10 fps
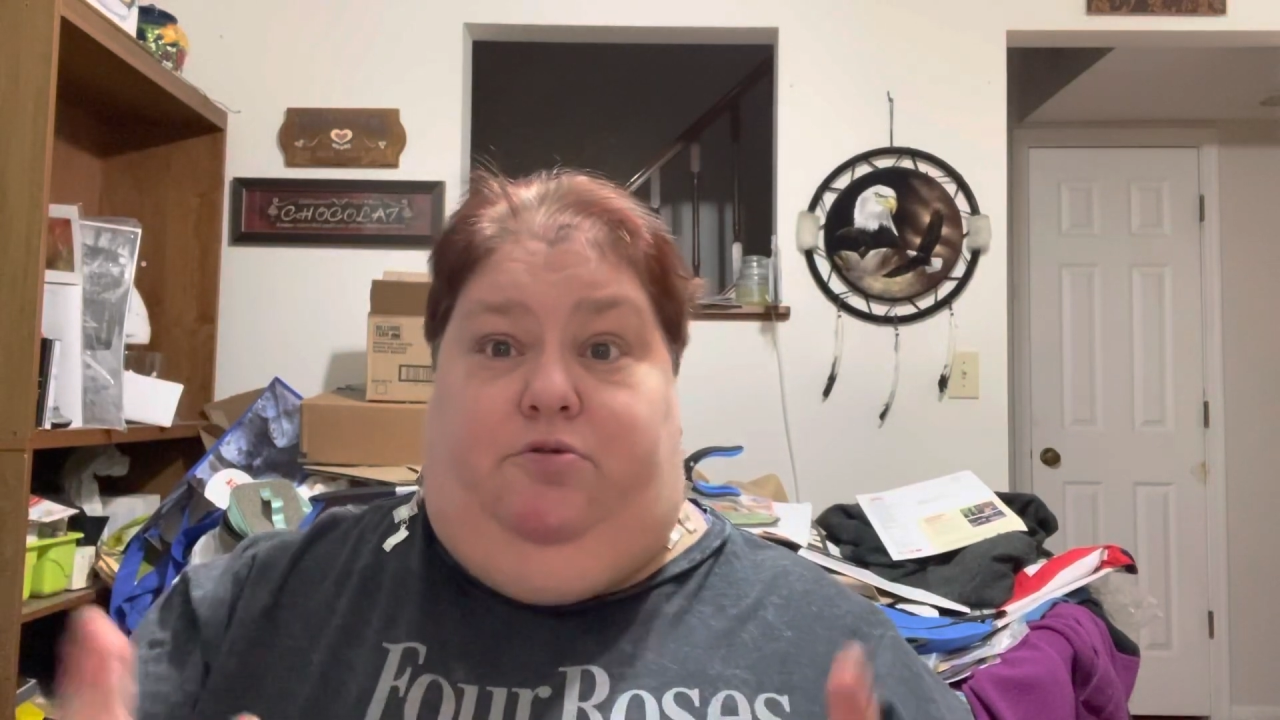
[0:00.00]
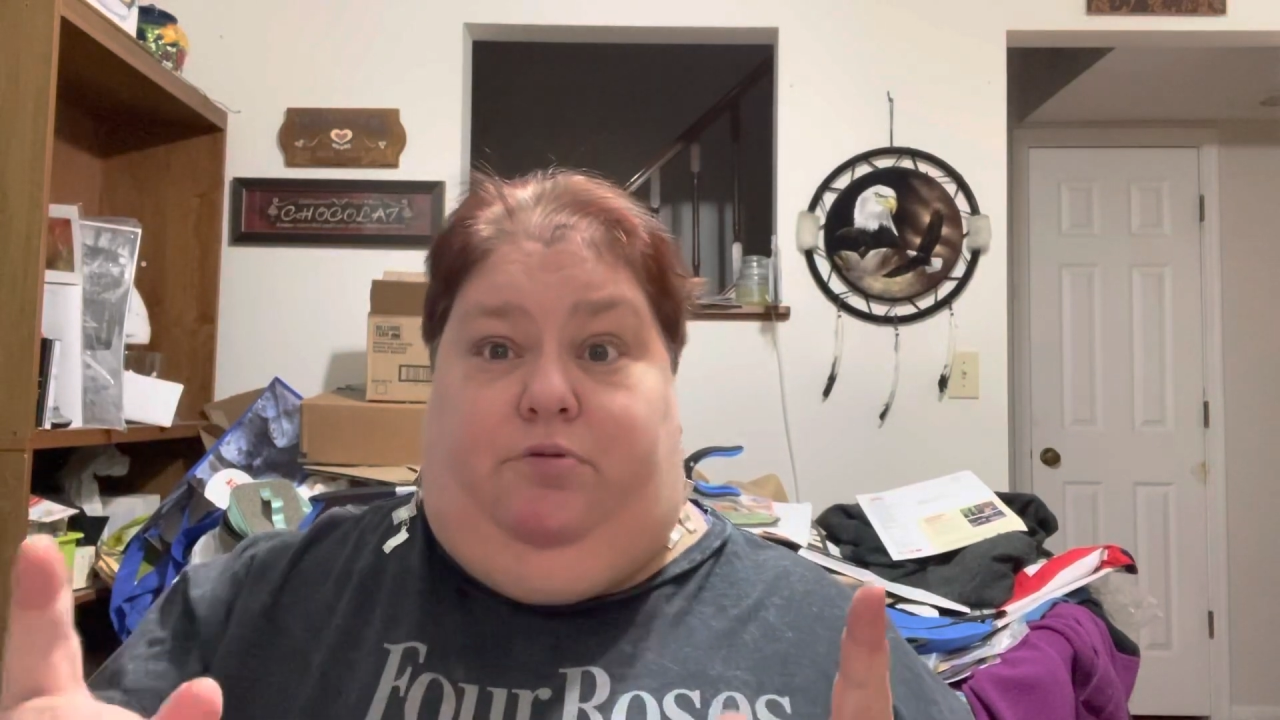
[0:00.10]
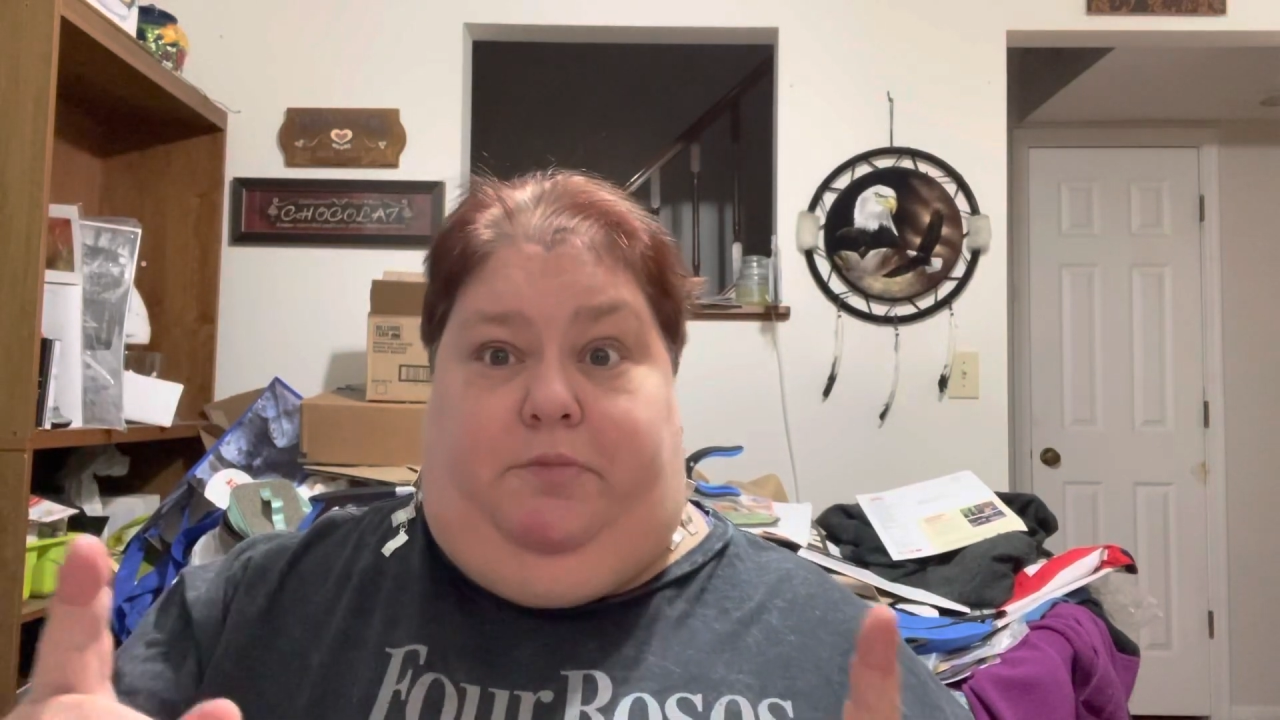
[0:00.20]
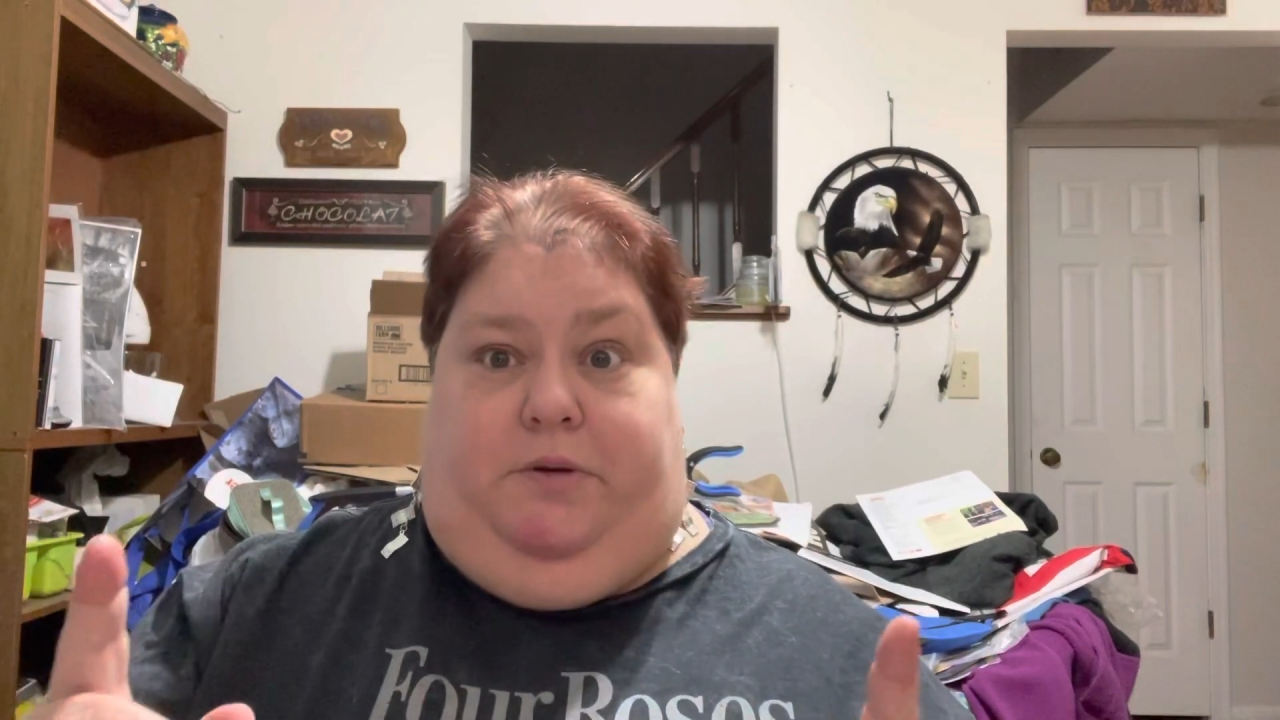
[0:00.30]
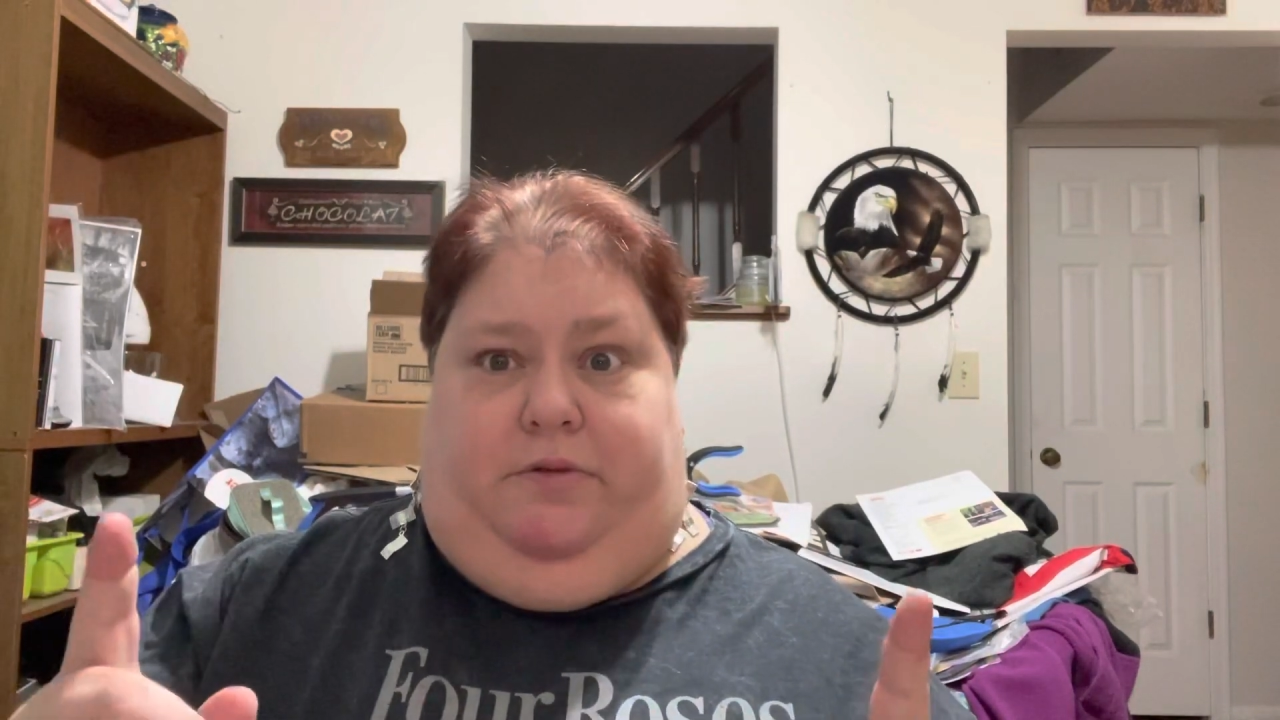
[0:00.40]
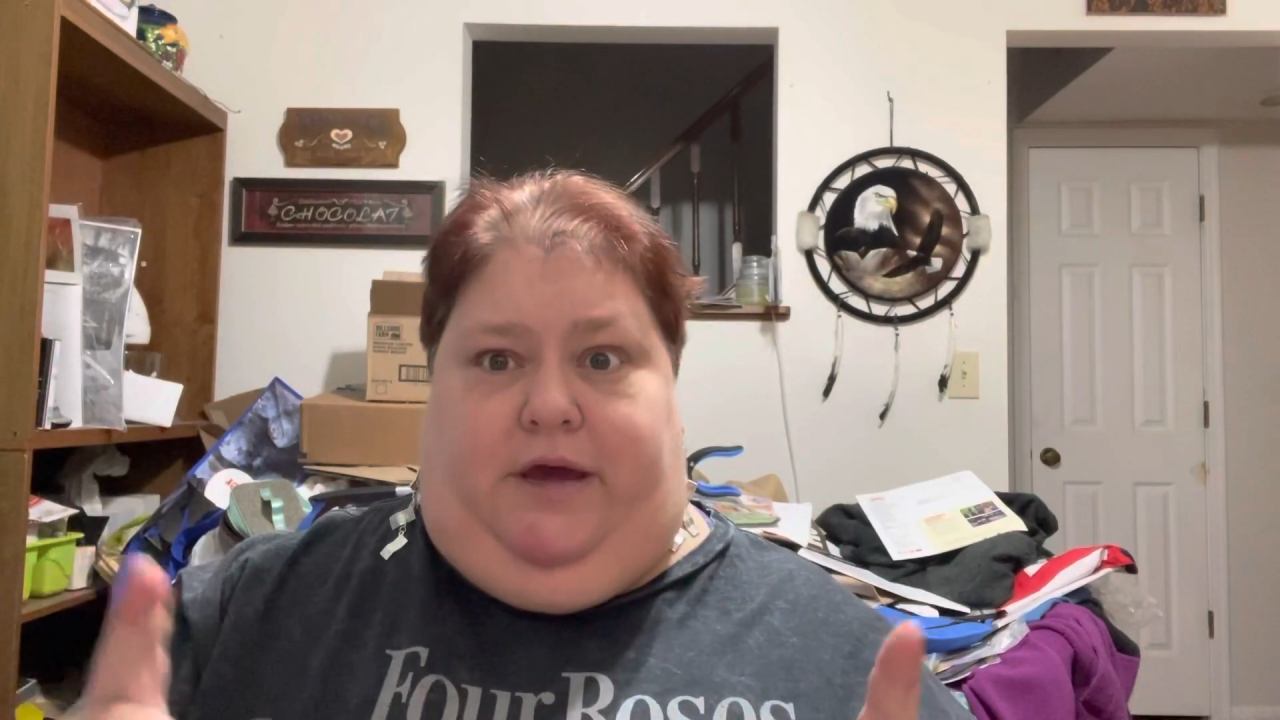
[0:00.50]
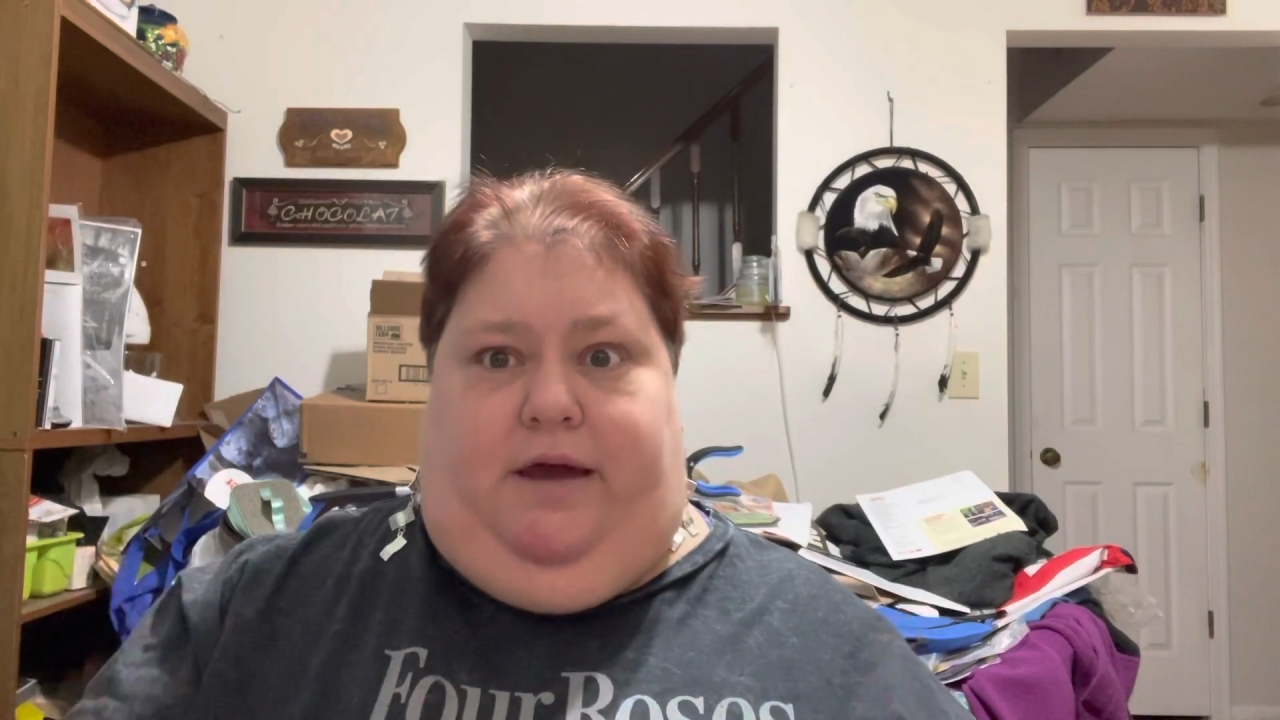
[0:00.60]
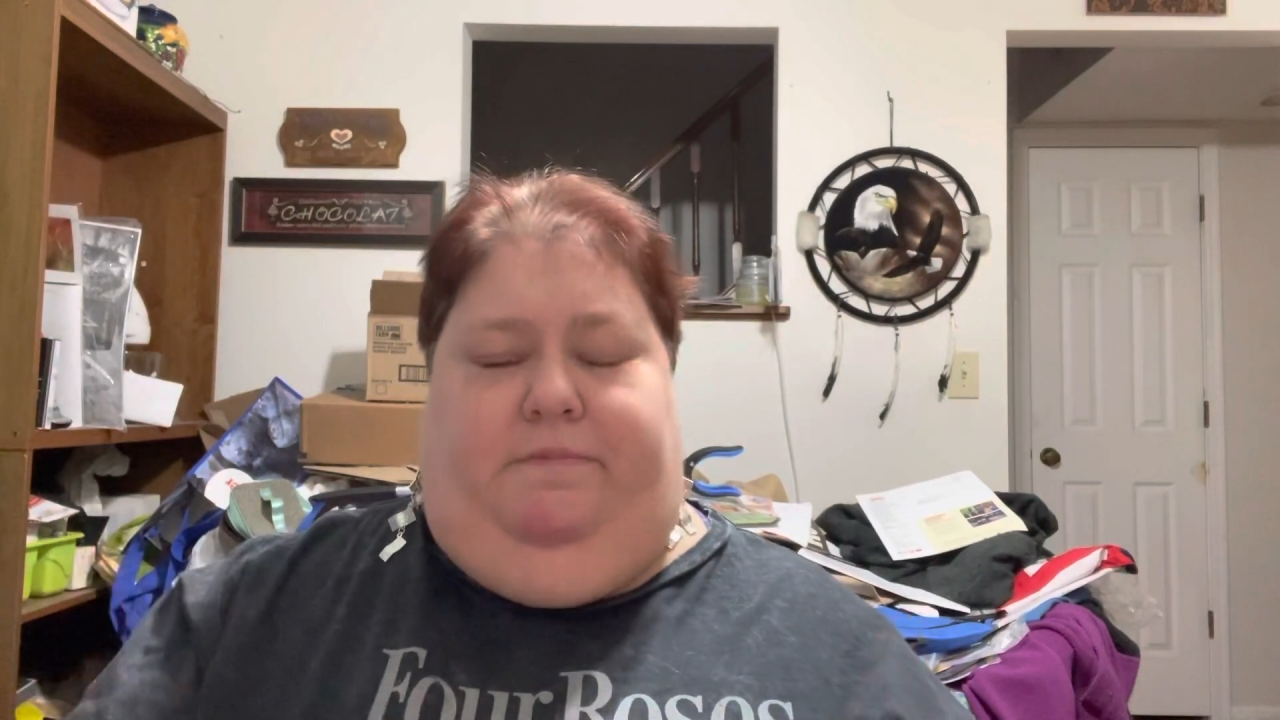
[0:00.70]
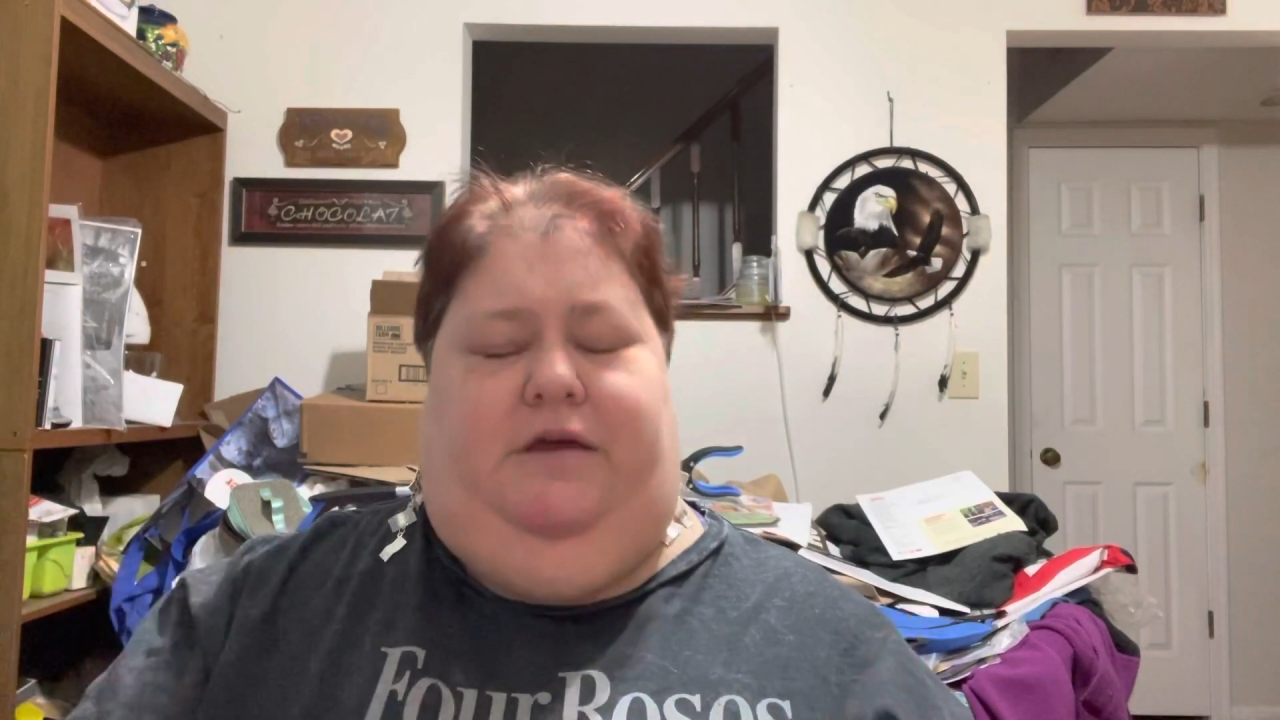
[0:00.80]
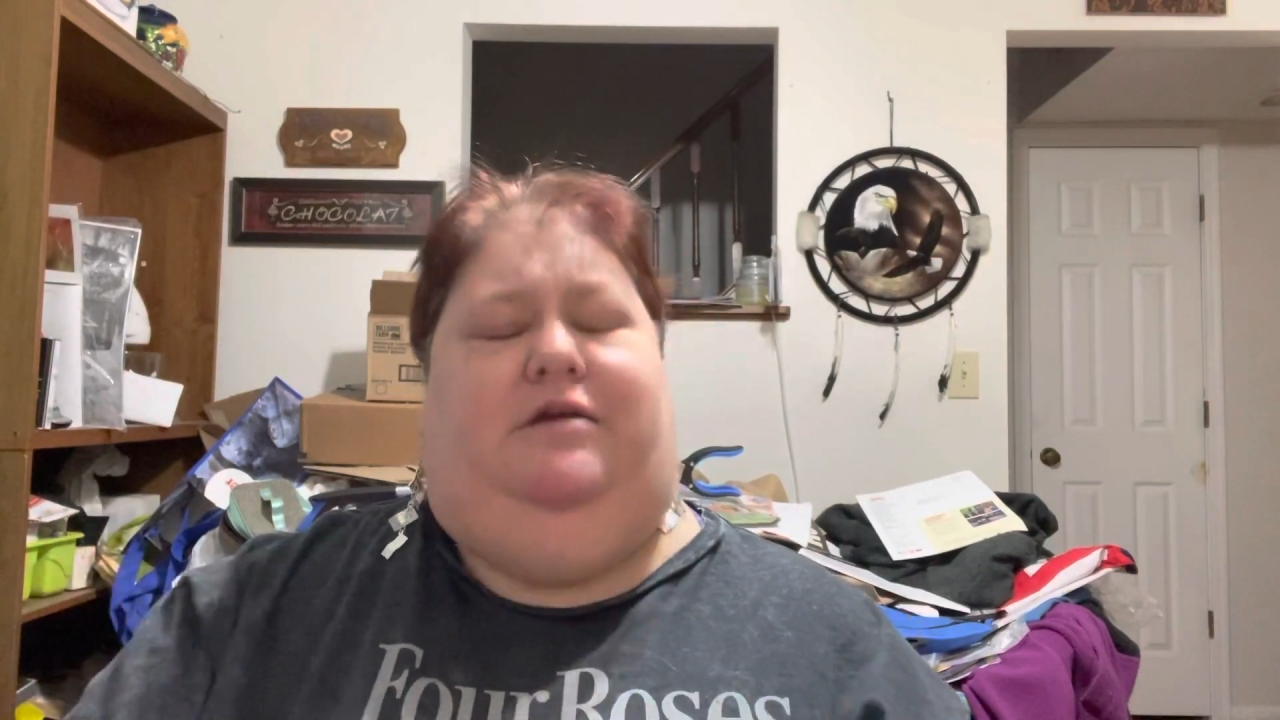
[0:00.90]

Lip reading: remember that.